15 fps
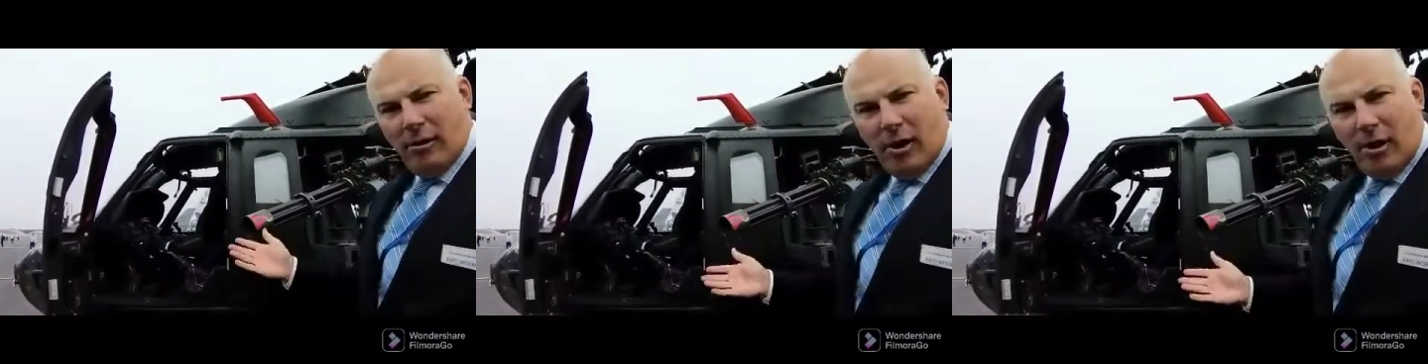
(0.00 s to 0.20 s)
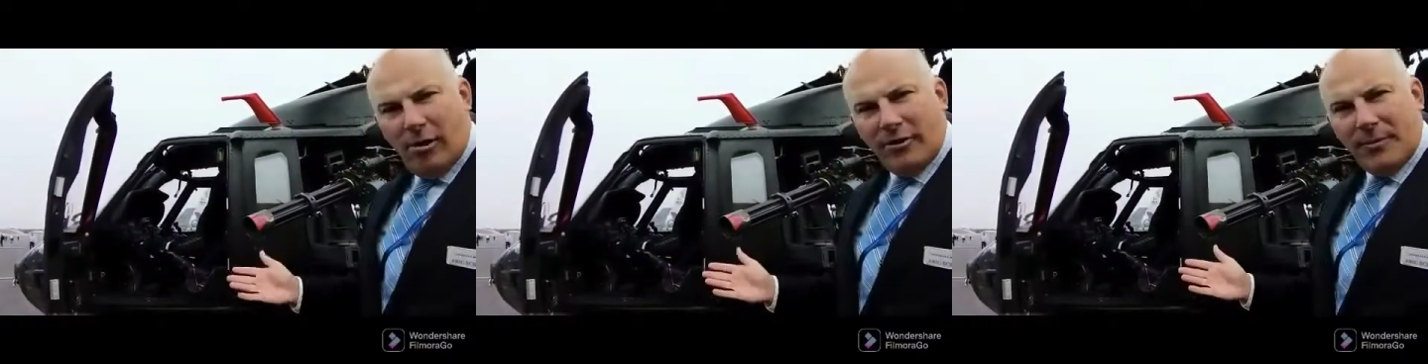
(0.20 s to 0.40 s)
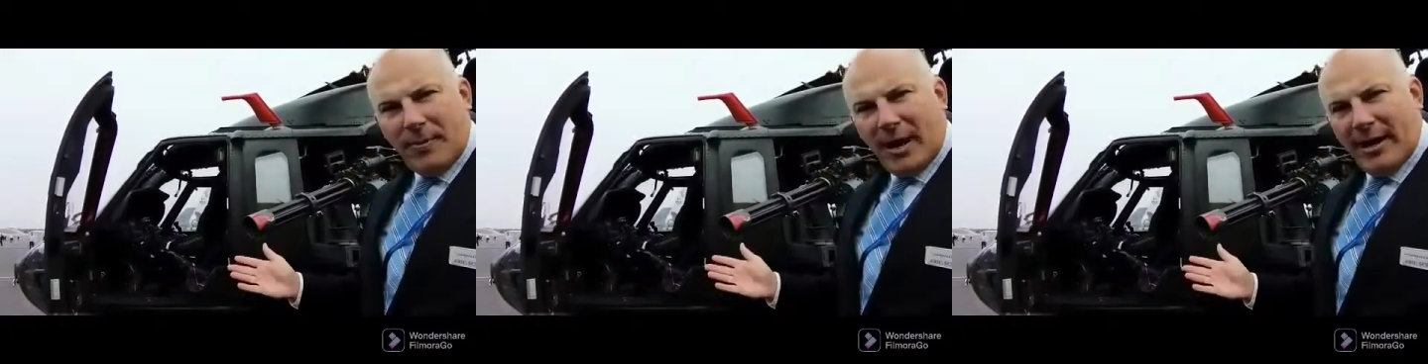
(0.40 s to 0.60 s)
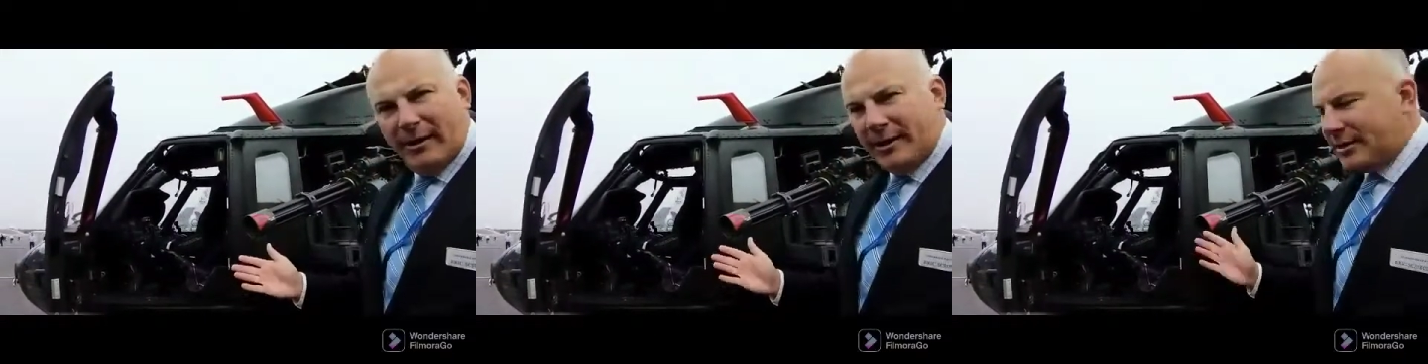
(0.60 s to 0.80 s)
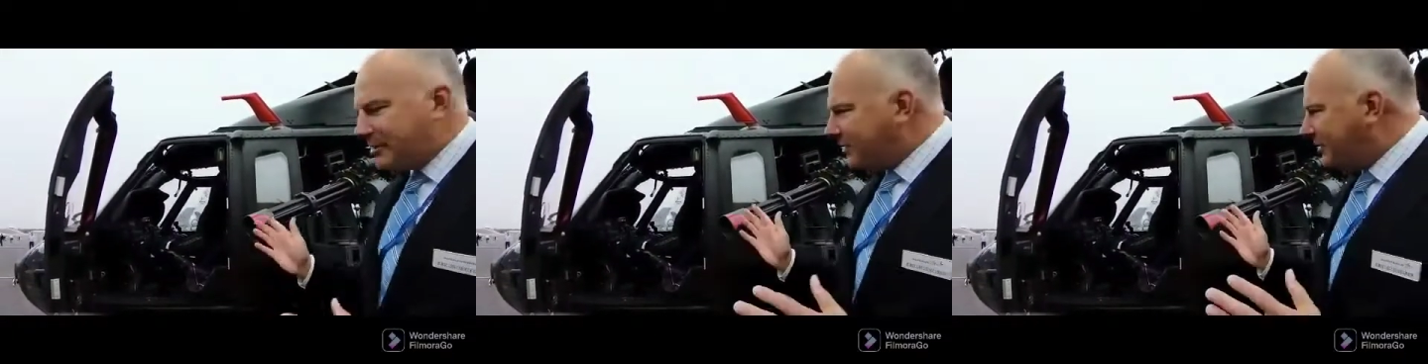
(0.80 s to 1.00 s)
All the
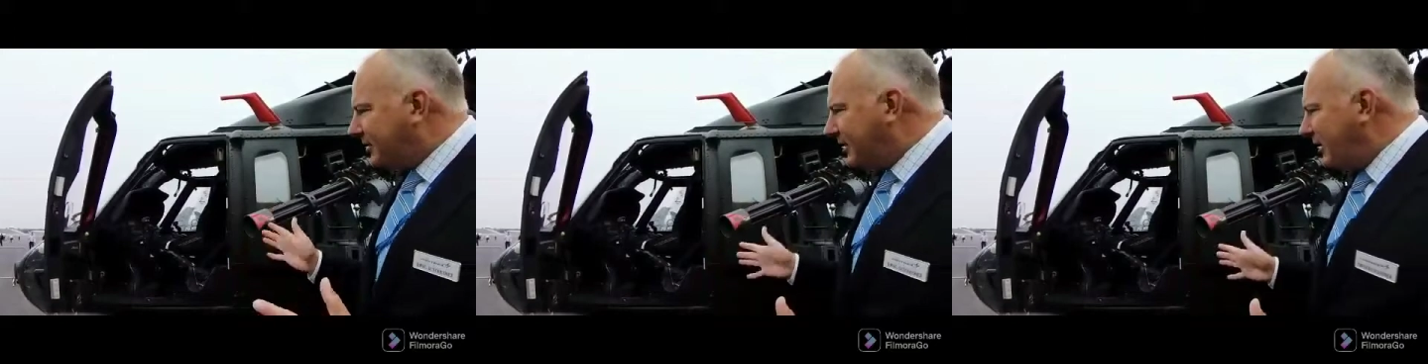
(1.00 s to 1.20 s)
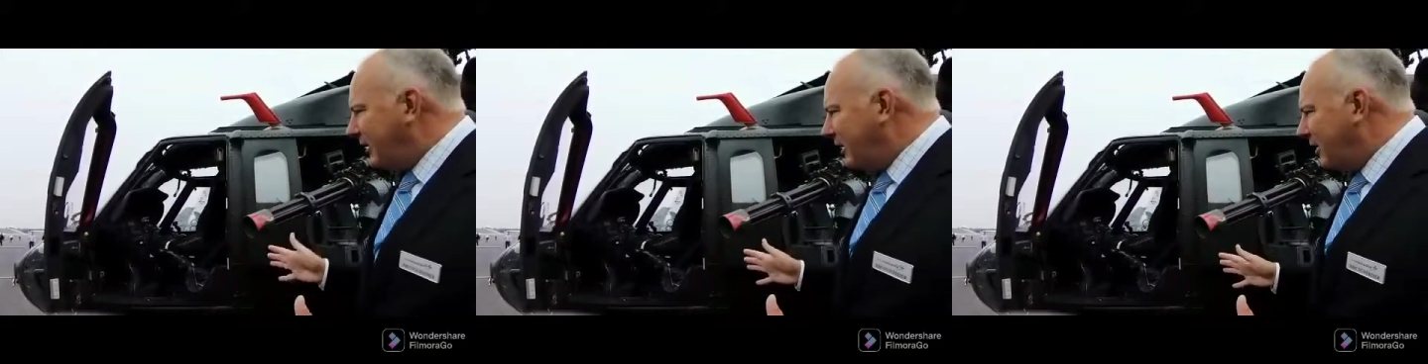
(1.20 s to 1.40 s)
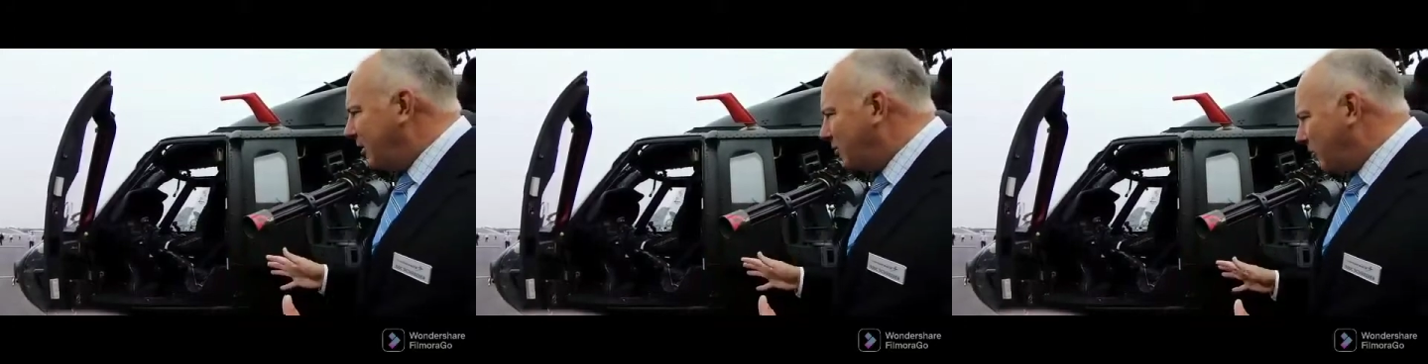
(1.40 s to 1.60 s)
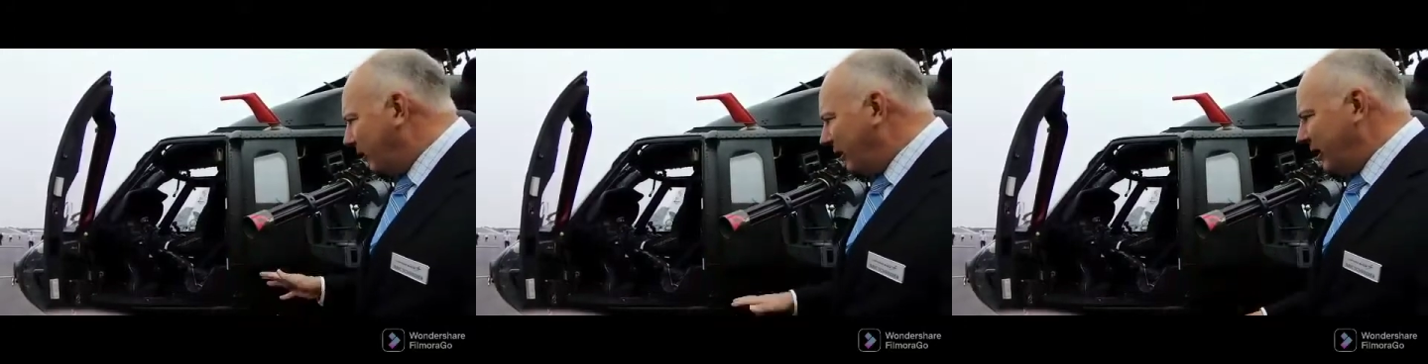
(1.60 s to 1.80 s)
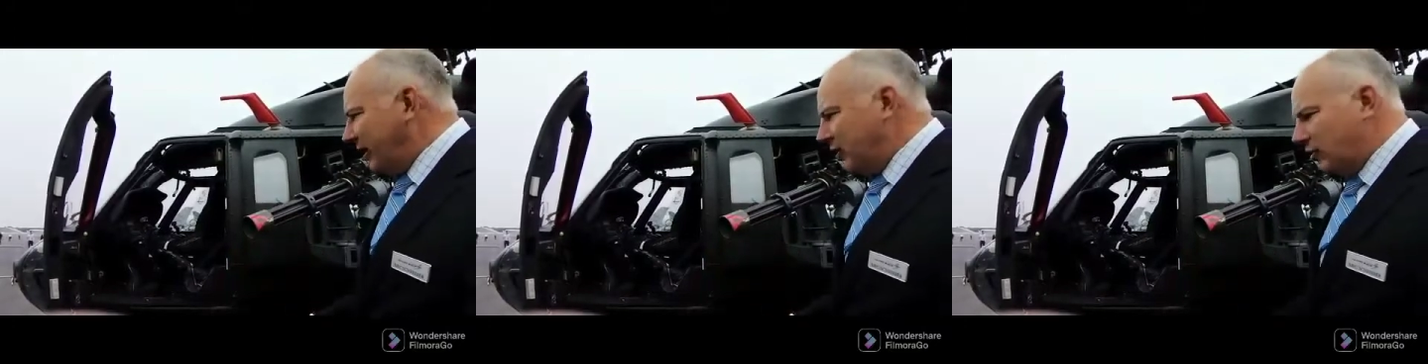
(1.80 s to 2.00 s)
pilots
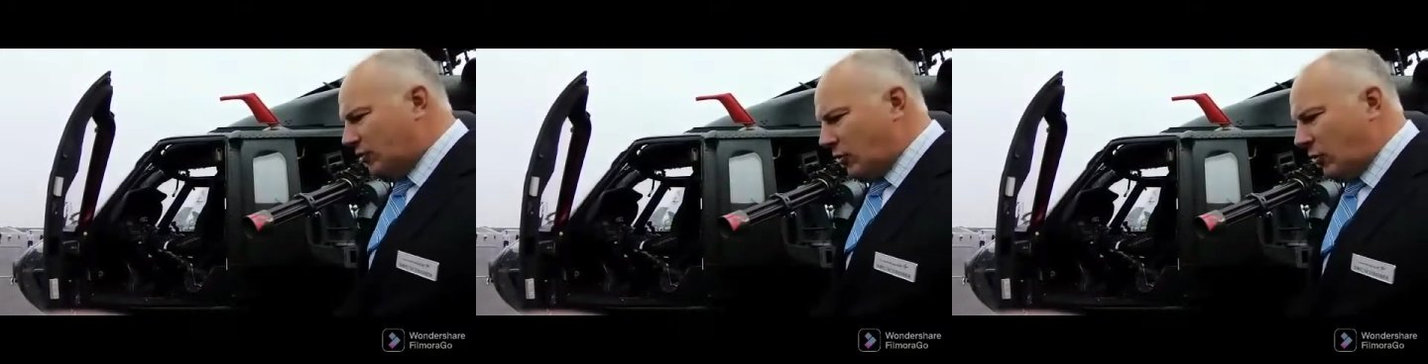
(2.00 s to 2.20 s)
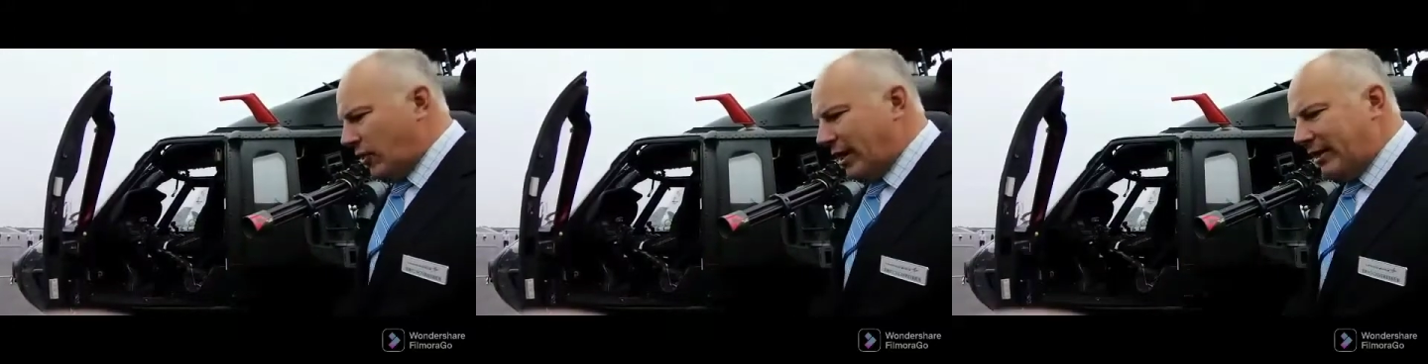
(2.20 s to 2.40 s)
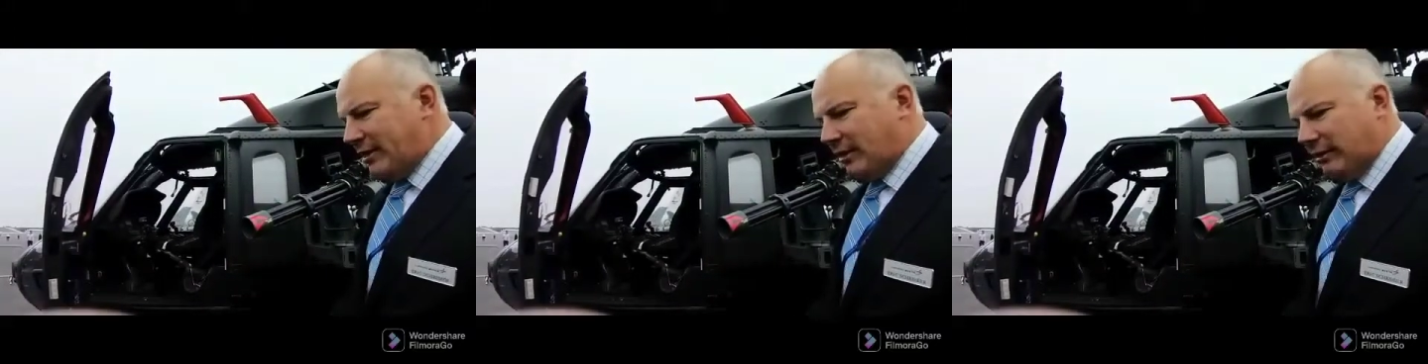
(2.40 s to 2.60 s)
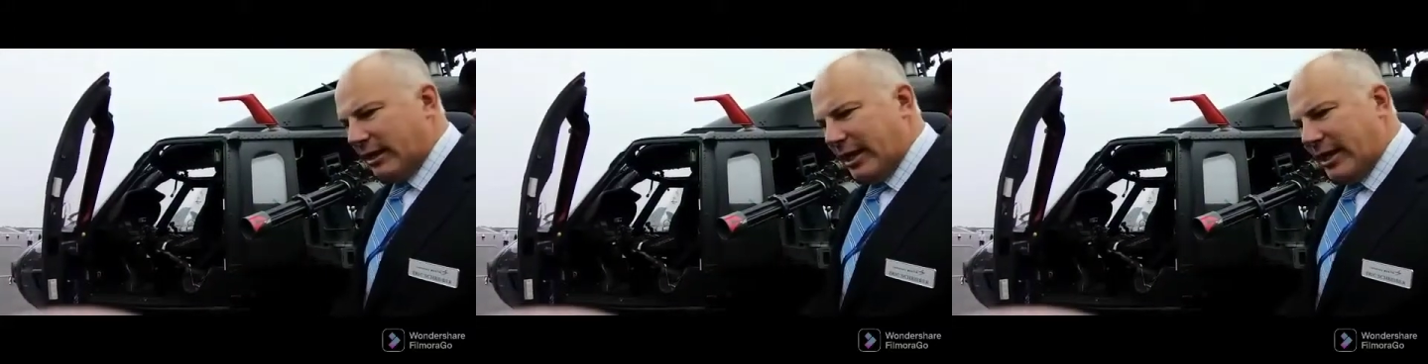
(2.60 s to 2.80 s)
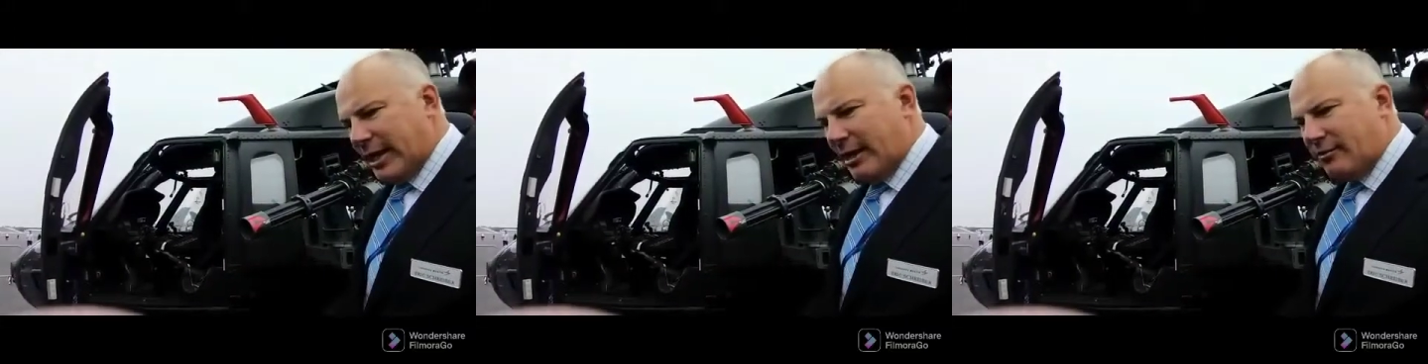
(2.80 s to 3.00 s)
really enjoy the
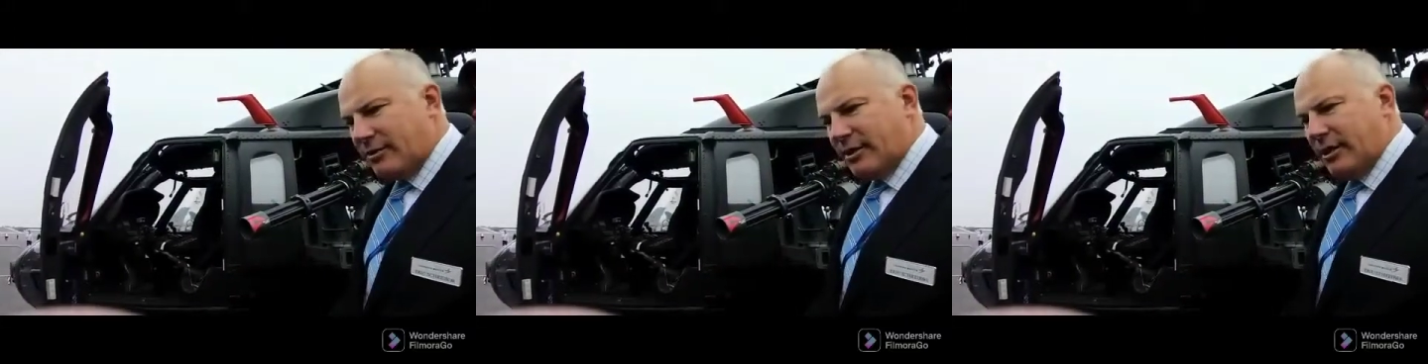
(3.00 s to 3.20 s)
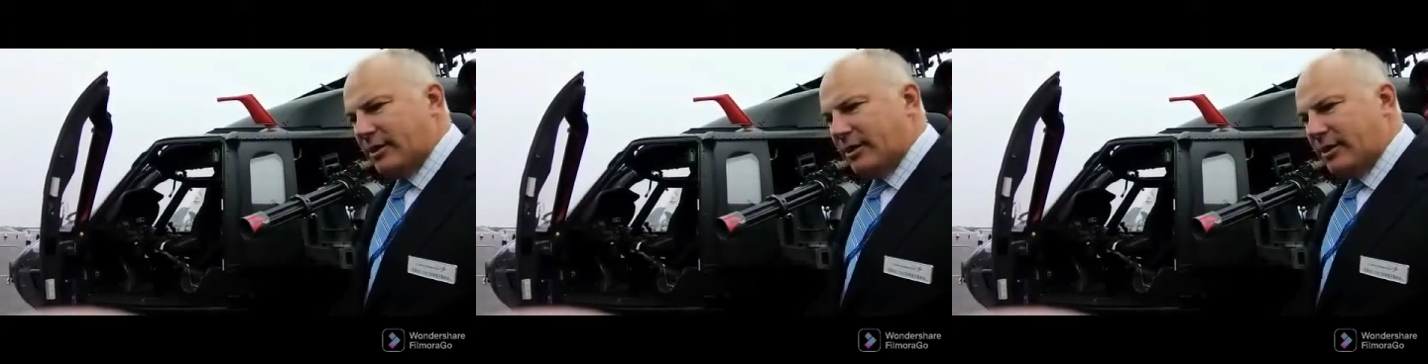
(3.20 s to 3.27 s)
layout.